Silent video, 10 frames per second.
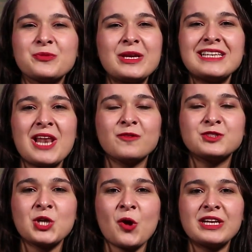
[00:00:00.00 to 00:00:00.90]
sweet love
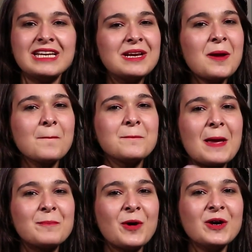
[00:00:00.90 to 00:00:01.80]
story
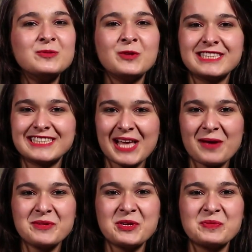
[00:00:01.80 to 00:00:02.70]
peppered with
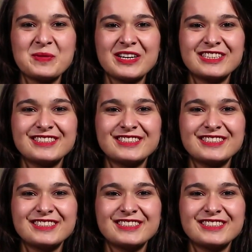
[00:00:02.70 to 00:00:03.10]
some humour.